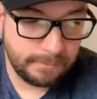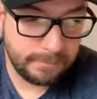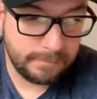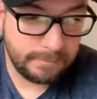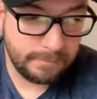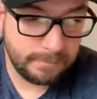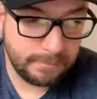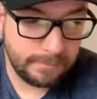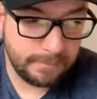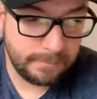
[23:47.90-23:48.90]

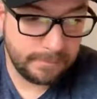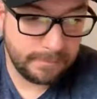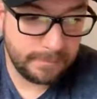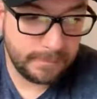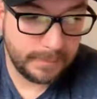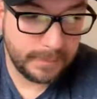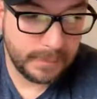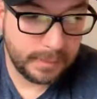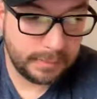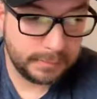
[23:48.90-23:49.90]

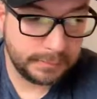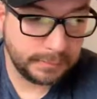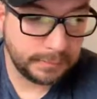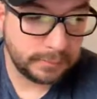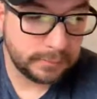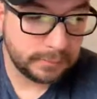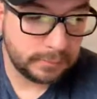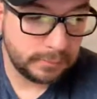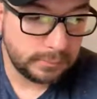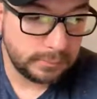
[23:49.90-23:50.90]

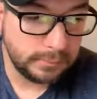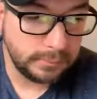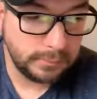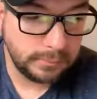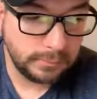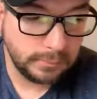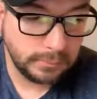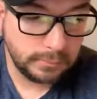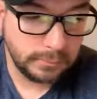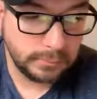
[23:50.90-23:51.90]

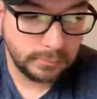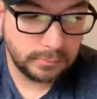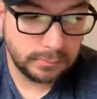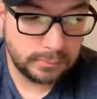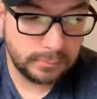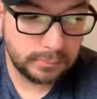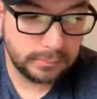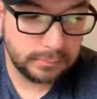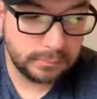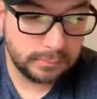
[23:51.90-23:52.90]

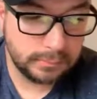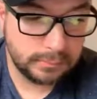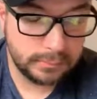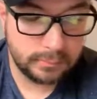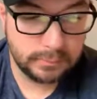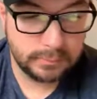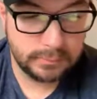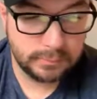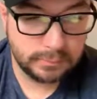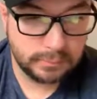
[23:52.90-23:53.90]

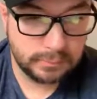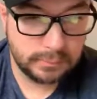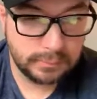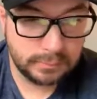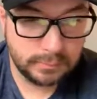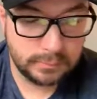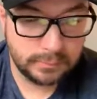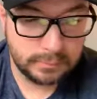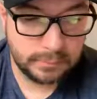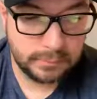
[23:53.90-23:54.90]

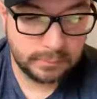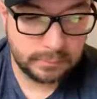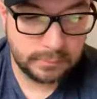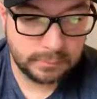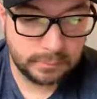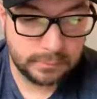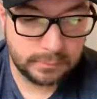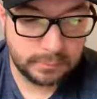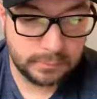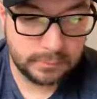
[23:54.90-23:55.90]
The person shown says nothing.